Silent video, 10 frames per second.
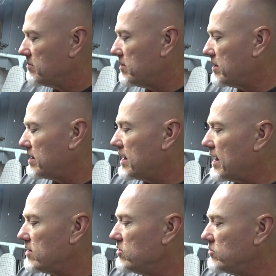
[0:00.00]
but
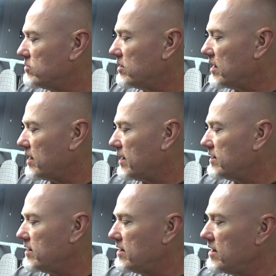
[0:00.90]
I used to, and I
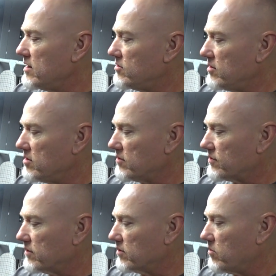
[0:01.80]
did E D C this
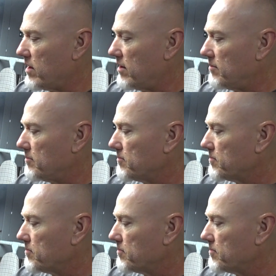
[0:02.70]
for a little while,